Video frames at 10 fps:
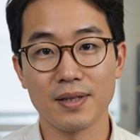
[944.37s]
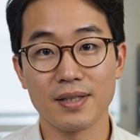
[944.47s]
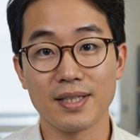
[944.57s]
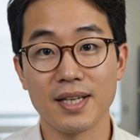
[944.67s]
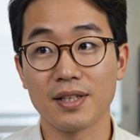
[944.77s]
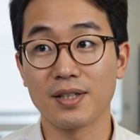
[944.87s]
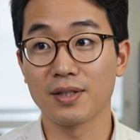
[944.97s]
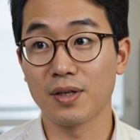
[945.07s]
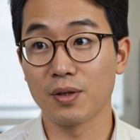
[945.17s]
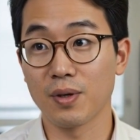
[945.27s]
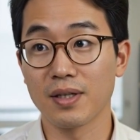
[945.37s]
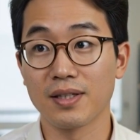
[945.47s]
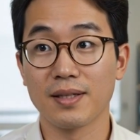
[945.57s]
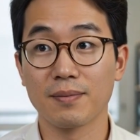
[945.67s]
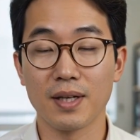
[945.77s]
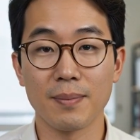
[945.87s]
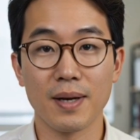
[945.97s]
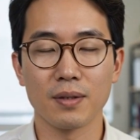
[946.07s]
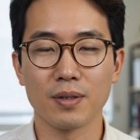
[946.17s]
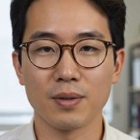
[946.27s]
discussion is no longer simply
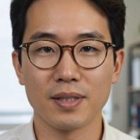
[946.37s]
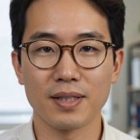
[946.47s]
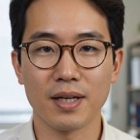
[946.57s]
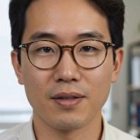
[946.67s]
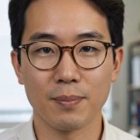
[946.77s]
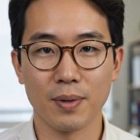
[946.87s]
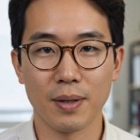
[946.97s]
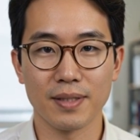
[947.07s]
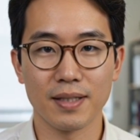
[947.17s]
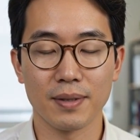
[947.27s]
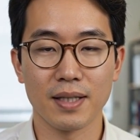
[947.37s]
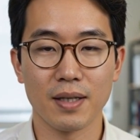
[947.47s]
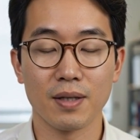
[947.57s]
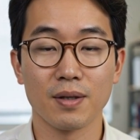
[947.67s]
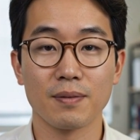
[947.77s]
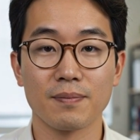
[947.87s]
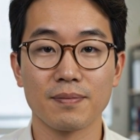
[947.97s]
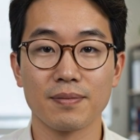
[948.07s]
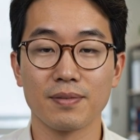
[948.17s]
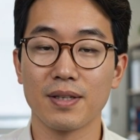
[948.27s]
about who discovered a promising material.
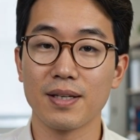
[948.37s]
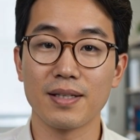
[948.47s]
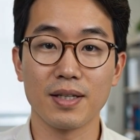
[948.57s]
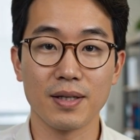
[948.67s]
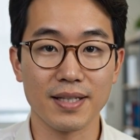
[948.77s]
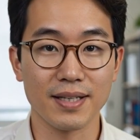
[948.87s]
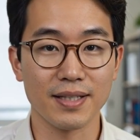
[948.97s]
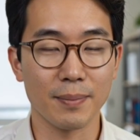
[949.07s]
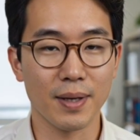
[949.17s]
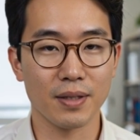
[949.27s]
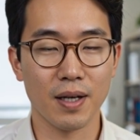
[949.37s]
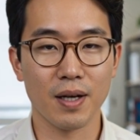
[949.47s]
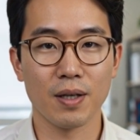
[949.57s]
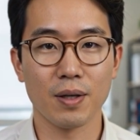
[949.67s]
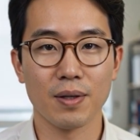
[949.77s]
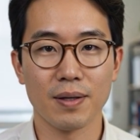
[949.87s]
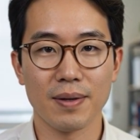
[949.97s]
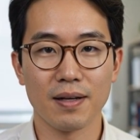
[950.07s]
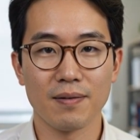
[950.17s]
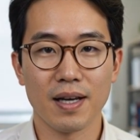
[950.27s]
It is increasingly about who can
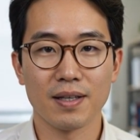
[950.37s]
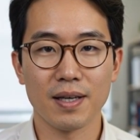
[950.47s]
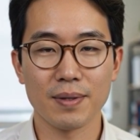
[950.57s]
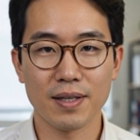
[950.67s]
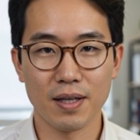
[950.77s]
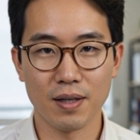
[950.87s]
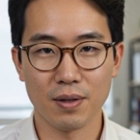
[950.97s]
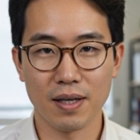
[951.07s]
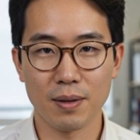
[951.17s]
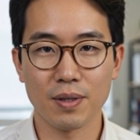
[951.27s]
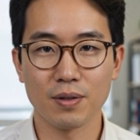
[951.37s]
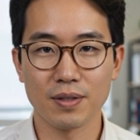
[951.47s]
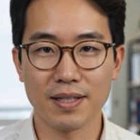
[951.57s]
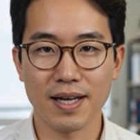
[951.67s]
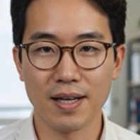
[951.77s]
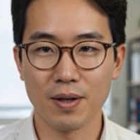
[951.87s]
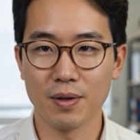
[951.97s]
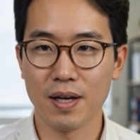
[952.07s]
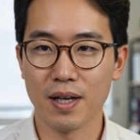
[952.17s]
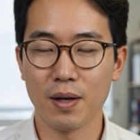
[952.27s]
manufacture that material at commercial scale
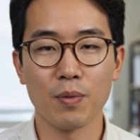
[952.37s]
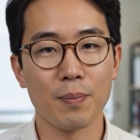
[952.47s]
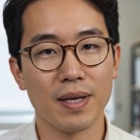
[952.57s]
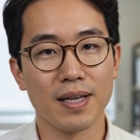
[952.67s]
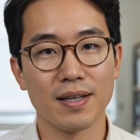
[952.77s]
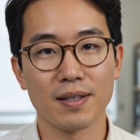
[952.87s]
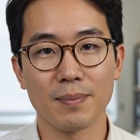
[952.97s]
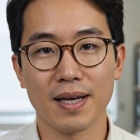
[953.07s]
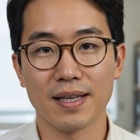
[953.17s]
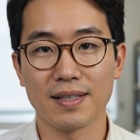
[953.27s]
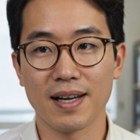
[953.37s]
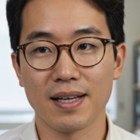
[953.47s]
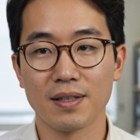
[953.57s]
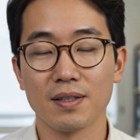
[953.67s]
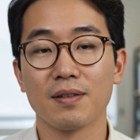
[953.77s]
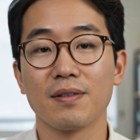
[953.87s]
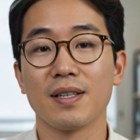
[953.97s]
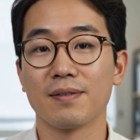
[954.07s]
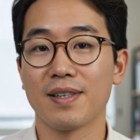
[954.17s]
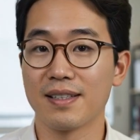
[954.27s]
while meeting the demanding standards of
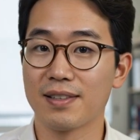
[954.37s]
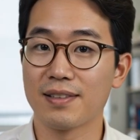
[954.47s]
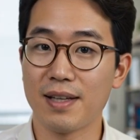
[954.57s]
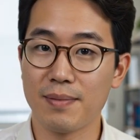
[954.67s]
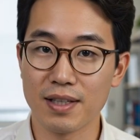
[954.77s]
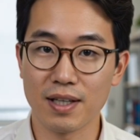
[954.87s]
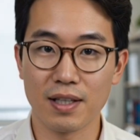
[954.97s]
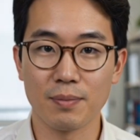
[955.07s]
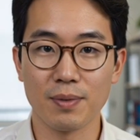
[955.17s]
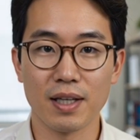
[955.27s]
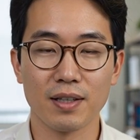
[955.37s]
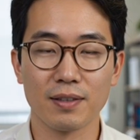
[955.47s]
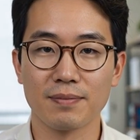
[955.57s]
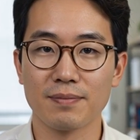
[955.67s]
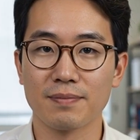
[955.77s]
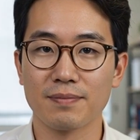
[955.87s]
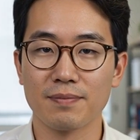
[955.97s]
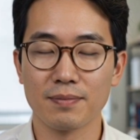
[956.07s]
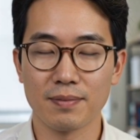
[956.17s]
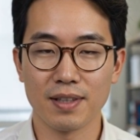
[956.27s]
advanced semiconductor production.
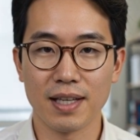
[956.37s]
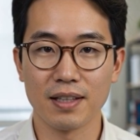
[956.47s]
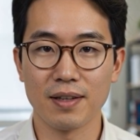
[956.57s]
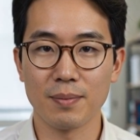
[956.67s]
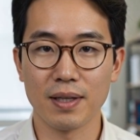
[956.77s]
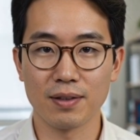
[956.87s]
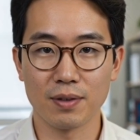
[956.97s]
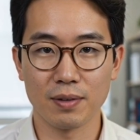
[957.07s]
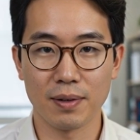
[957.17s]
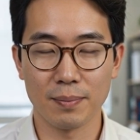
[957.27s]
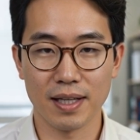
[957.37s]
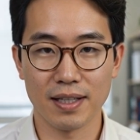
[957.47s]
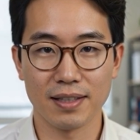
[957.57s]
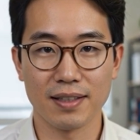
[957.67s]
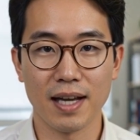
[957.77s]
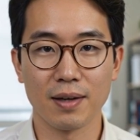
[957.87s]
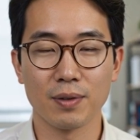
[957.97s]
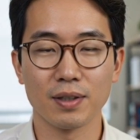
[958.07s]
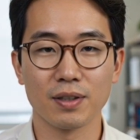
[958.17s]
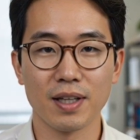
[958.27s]
Scientific breakthroughs may begin inside
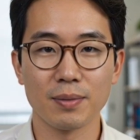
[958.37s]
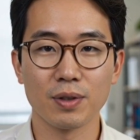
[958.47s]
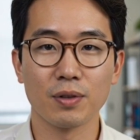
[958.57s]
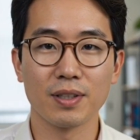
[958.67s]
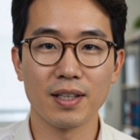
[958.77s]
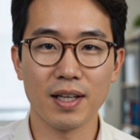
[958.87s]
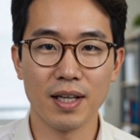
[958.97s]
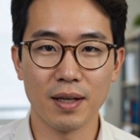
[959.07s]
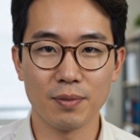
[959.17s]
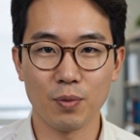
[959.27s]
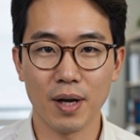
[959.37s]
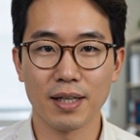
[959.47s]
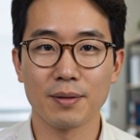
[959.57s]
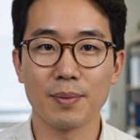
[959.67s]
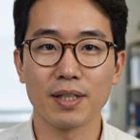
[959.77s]
research laboratories, but widespread